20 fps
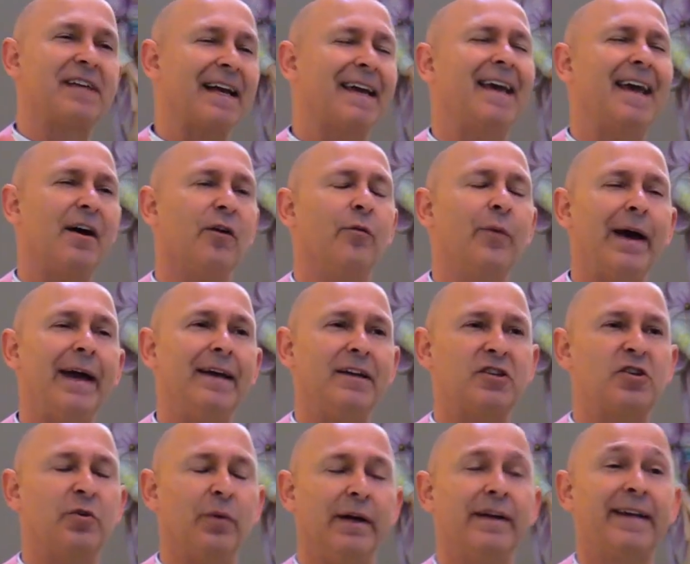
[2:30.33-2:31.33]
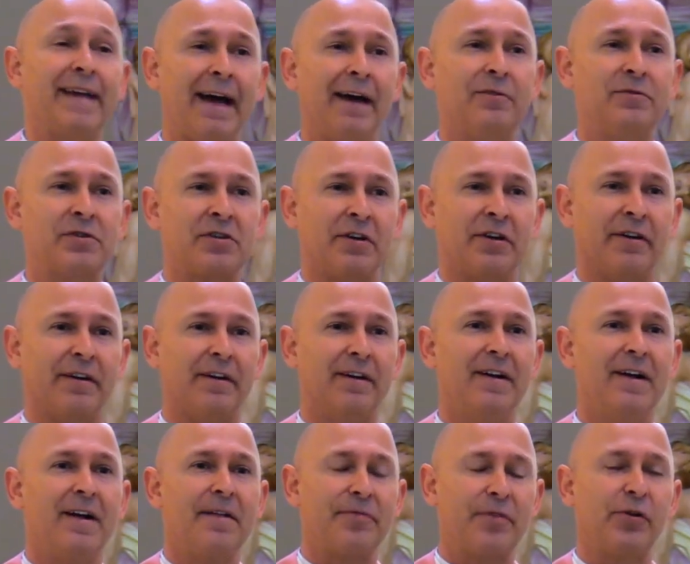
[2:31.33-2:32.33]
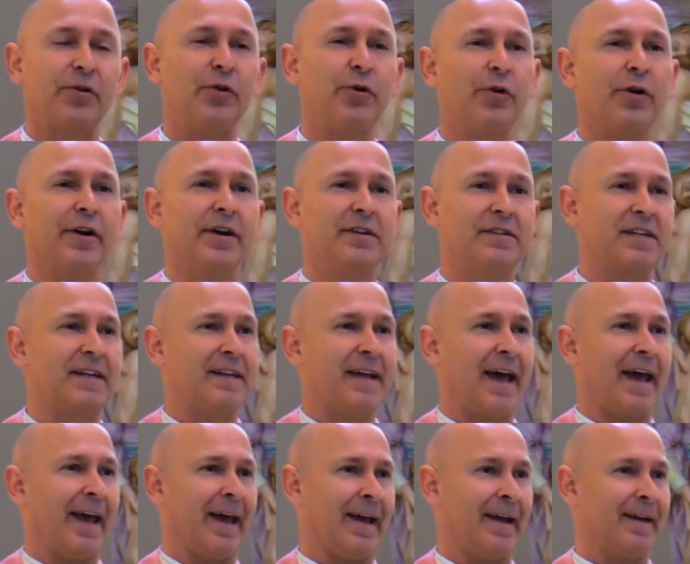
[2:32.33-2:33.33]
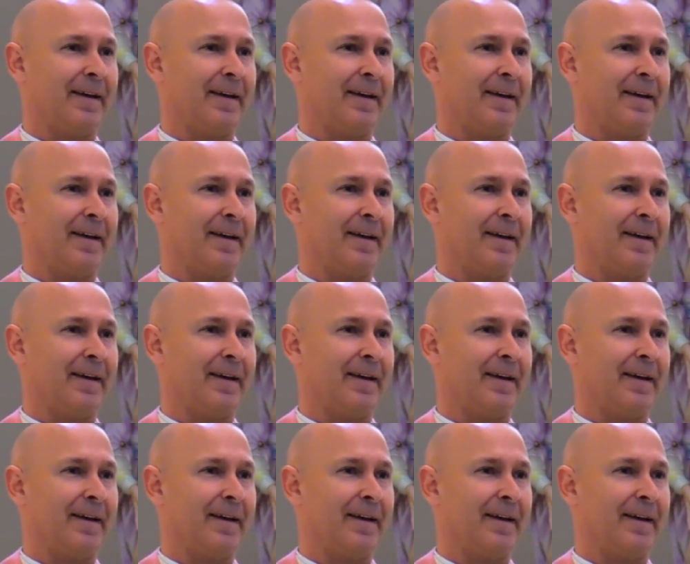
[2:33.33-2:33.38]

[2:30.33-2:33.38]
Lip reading: I can't wait to encounter the Lord today?